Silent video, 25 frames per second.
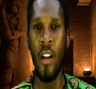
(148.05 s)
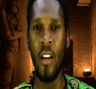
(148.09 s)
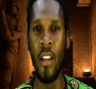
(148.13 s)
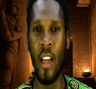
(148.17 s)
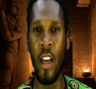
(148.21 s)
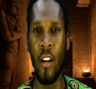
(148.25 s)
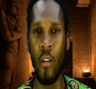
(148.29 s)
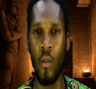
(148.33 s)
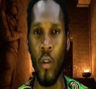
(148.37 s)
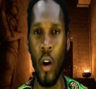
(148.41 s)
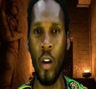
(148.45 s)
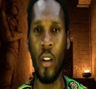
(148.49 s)

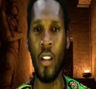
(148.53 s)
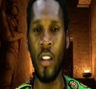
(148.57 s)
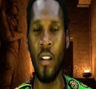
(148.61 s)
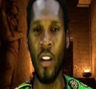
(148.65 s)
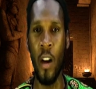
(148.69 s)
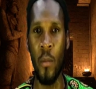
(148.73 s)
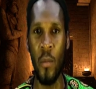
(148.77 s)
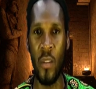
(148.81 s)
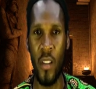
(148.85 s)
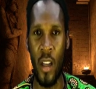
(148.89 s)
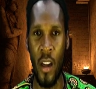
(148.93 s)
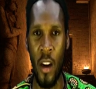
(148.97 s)
They wrote
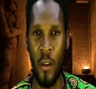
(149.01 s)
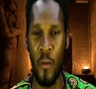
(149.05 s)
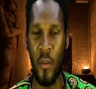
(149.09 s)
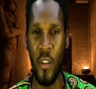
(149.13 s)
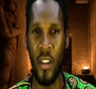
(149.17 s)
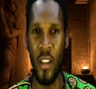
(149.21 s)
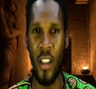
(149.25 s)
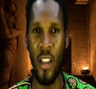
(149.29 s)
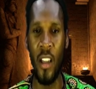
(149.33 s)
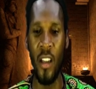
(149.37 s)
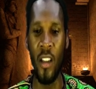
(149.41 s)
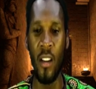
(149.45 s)

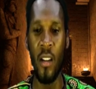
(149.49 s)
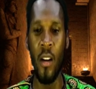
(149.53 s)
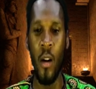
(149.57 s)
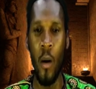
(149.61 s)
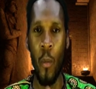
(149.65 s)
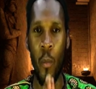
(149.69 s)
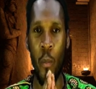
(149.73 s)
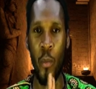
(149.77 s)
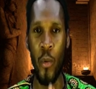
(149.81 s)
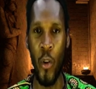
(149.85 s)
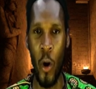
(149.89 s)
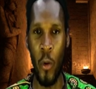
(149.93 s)
themselves
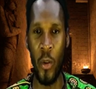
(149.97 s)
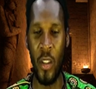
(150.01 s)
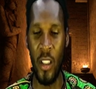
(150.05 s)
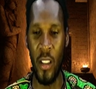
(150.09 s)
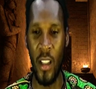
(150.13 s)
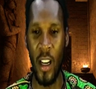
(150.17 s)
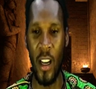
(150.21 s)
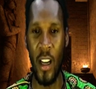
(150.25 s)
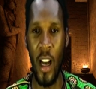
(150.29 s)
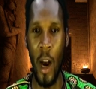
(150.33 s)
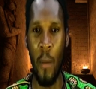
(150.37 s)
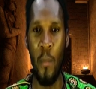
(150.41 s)
in, brought
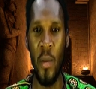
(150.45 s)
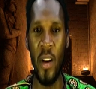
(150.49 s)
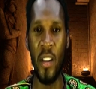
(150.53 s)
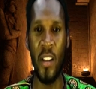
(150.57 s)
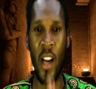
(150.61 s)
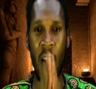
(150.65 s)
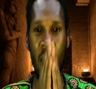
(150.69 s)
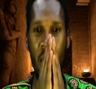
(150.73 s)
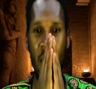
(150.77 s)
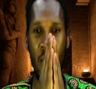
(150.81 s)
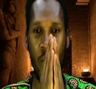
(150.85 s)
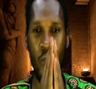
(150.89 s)
the
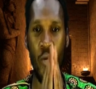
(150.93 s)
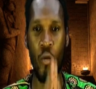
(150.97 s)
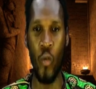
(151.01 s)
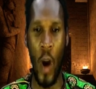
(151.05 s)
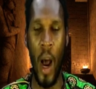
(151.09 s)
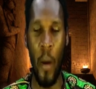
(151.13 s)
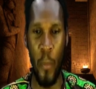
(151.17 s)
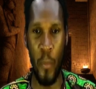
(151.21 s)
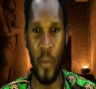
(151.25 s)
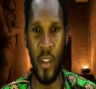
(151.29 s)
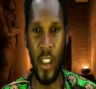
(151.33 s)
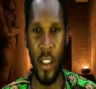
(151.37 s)
garbage and
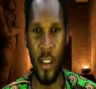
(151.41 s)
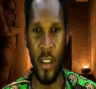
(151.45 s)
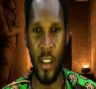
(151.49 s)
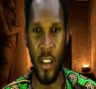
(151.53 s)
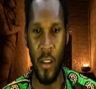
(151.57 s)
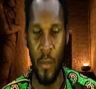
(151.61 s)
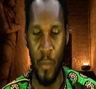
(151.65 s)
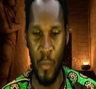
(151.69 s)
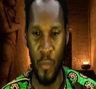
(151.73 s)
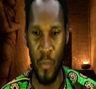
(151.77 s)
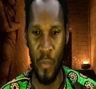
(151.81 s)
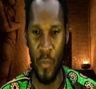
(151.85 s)
dropped
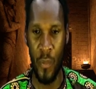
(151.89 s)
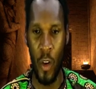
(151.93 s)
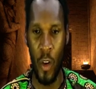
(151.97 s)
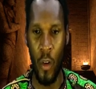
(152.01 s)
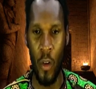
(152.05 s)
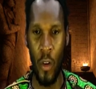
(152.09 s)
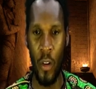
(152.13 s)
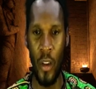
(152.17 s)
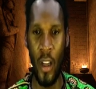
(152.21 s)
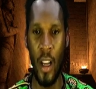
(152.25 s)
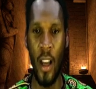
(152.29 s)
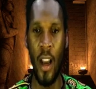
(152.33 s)
it
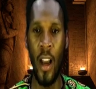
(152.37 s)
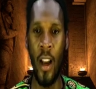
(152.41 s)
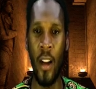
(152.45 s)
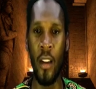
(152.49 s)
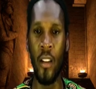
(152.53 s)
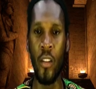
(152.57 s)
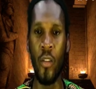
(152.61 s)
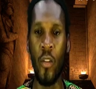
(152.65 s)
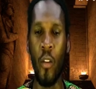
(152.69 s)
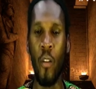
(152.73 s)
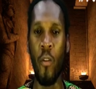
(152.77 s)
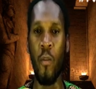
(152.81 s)
on the
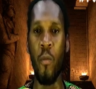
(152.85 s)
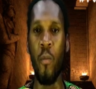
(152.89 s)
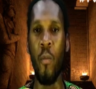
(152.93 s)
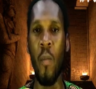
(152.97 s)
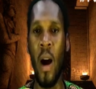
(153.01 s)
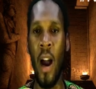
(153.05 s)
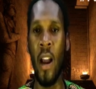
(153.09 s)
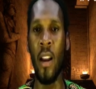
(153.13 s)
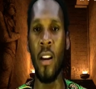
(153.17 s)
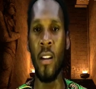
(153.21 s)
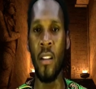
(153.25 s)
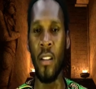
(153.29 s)
heads of
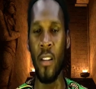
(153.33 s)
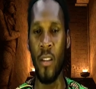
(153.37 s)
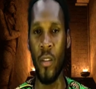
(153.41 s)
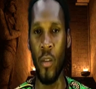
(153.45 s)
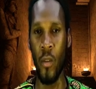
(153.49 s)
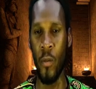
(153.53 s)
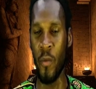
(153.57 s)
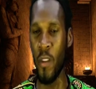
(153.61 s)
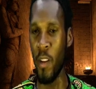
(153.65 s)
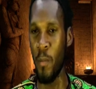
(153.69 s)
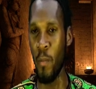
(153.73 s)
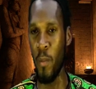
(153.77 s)
minds
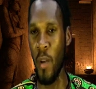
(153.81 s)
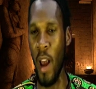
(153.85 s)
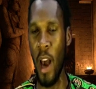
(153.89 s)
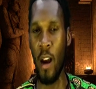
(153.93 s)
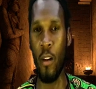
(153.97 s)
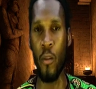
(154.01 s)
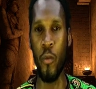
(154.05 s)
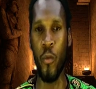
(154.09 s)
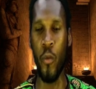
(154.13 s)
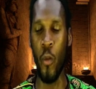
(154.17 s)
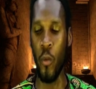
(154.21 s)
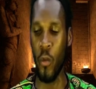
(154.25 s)
of the
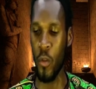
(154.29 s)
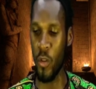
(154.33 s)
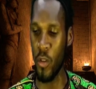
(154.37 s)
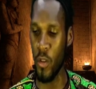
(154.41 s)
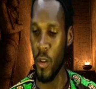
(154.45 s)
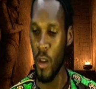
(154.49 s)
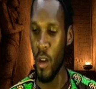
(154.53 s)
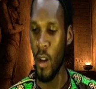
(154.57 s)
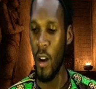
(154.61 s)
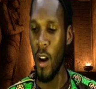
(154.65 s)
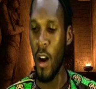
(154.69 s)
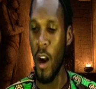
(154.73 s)
black
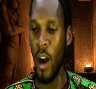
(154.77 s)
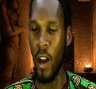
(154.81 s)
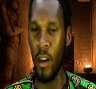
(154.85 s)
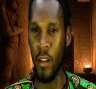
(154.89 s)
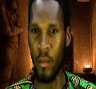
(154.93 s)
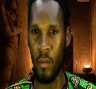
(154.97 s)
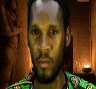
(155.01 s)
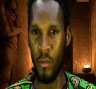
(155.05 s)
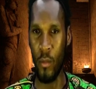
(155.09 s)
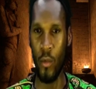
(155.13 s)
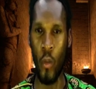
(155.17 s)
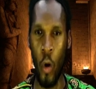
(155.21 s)
folks
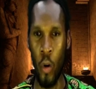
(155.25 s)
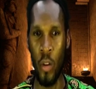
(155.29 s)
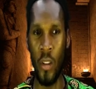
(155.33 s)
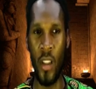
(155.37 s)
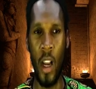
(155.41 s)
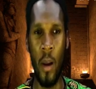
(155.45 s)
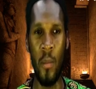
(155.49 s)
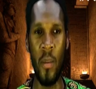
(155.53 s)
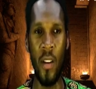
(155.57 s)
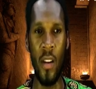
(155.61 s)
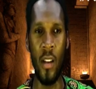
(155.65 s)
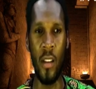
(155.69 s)
and
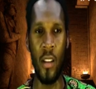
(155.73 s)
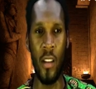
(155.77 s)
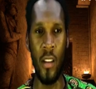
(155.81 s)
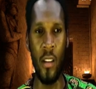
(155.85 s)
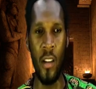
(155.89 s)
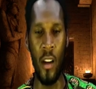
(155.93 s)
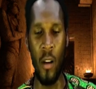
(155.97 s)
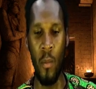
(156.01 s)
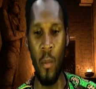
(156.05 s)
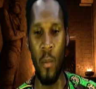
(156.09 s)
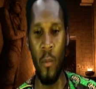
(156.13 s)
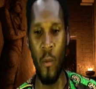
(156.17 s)

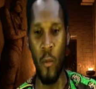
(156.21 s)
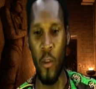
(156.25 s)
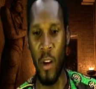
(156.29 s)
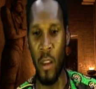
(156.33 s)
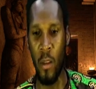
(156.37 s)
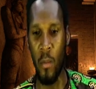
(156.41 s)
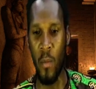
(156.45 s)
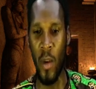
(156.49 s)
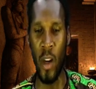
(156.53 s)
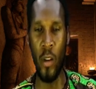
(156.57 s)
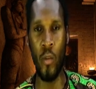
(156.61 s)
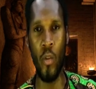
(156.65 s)
contaminated them
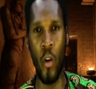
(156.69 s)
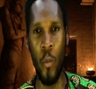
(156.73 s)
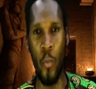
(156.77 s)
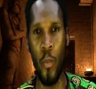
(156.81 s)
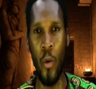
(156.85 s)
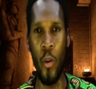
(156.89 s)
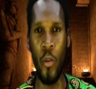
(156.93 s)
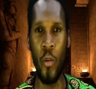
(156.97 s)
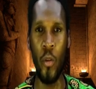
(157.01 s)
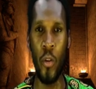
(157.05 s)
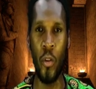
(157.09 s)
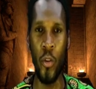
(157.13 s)
with mental
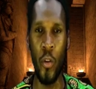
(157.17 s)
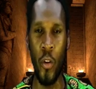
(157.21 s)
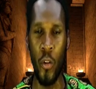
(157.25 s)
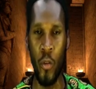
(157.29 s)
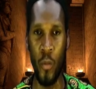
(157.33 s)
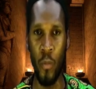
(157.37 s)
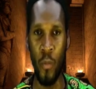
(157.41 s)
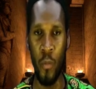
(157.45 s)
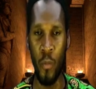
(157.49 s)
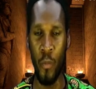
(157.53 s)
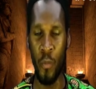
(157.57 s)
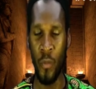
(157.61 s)

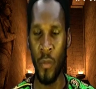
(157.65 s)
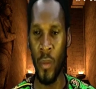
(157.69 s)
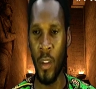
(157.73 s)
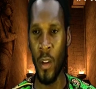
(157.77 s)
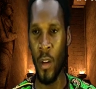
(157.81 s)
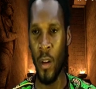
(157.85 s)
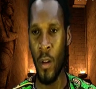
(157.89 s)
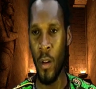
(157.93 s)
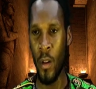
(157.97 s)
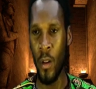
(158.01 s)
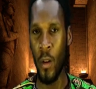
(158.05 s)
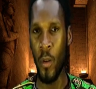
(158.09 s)
pollution,
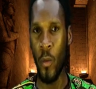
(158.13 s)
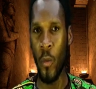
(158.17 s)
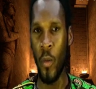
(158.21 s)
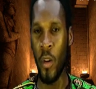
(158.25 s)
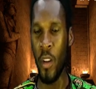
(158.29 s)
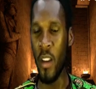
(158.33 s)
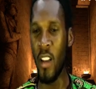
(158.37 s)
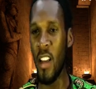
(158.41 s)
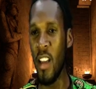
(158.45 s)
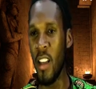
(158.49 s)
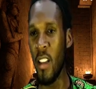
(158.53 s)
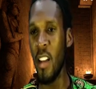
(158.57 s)

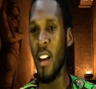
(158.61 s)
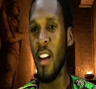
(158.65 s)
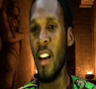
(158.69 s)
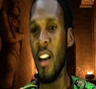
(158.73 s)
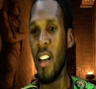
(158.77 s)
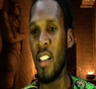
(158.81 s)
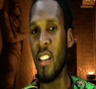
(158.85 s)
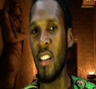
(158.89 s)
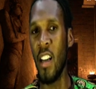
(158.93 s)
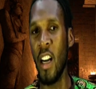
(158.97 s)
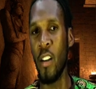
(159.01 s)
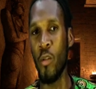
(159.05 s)
with
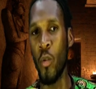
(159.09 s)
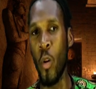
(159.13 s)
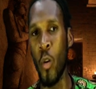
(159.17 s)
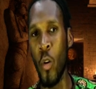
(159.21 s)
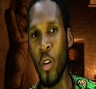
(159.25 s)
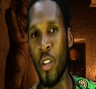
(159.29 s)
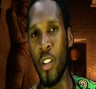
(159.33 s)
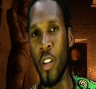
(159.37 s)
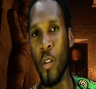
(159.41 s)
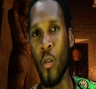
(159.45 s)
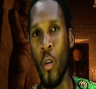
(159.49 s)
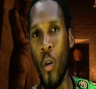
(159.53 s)

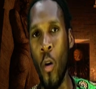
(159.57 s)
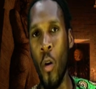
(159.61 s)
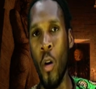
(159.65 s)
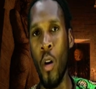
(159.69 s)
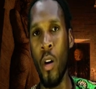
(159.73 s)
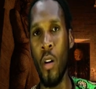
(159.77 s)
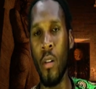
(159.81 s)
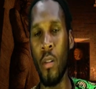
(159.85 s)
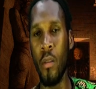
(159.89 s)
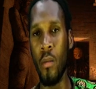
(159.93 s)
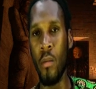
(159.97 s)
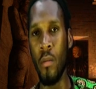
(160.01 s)

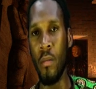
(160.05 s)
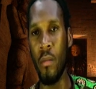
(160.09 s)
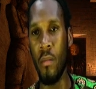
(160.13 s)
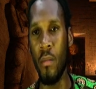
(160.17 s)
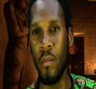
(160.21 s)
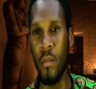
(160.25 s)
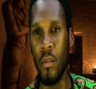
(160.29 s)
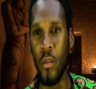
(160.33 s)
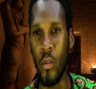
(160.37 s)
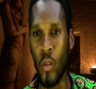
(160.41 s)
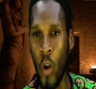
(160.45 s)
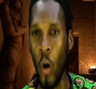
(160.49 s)
eschatological
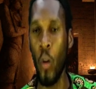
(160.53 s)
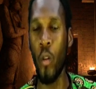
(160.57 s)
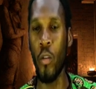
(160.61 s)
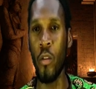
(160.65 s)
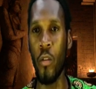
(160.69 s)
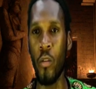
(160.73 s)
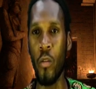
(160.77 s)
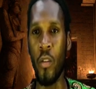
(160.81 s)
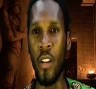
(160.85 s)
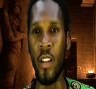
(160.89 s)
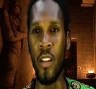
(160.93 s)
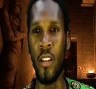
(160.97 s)

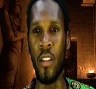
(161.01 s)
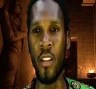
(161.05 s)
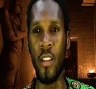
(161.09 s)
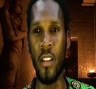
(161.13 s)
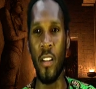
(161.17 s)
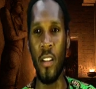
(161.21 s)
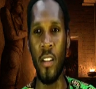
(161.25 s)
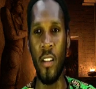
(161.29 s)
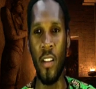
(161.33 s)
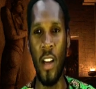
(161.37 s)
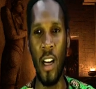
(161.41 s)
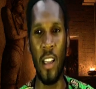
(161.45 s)

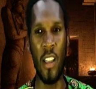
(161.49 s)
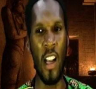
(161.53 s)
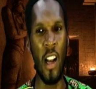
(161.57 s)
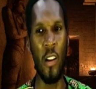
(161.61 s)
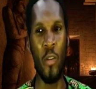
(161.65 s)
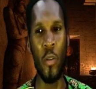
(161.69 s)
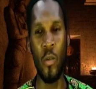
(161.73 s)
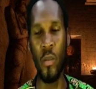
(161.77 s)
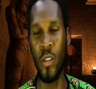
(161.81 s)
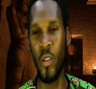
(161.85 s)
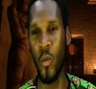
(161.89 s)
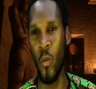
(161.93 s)
doctrines that are
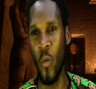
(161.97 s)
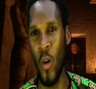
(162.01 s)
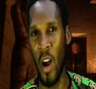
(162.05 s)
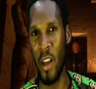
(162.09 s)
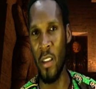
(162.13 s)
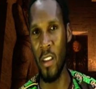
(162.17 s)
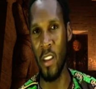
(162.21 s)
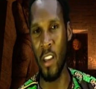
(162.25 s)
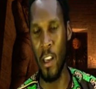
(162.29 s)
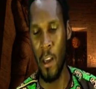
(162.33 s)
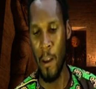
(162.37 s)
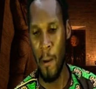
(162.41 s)
not
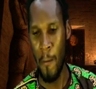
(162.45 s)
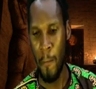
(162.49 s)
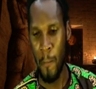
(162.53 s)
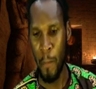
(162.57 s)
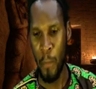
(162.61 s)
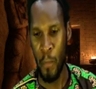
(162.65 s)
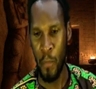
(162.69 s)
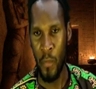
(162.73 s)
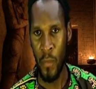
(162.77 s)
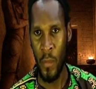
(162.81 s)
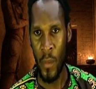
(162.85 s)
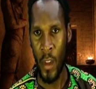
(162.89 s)
worthy.
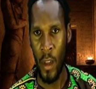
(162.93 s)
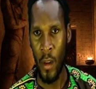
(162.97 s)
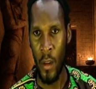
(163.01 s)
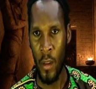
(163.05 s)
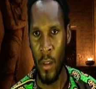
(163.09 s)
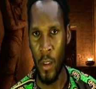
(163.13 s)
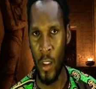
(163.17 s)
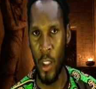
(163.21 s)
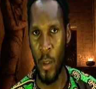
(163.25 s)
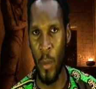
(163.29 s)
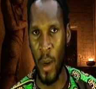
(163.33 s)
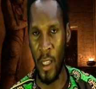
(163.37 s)

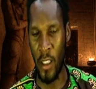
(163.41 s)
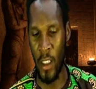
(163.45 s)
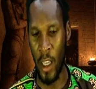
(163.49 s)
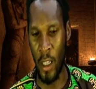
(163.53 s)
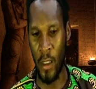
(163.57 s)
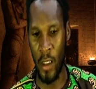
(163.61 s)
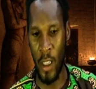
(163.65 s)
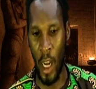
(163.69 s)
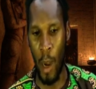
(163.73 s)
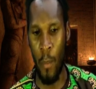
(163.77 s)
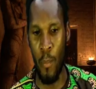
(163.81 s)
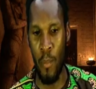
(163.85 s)

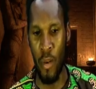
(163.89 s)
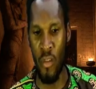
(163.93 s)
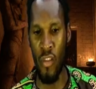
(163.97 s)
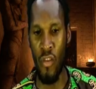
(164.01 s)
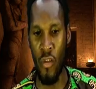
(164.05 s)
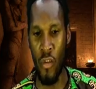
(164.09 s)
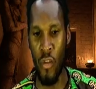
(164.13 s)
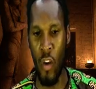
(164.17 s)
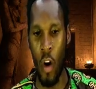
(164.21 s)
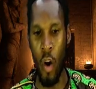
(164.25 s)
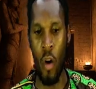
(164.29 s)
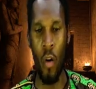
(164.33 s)
Chibacha tabu
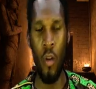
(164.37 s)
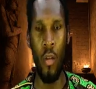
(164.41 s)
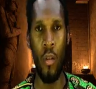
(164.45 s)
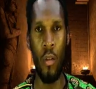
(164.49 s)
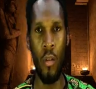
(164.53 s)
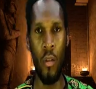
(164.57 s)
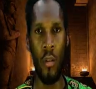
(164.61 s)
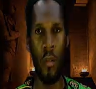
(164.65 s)
nyo.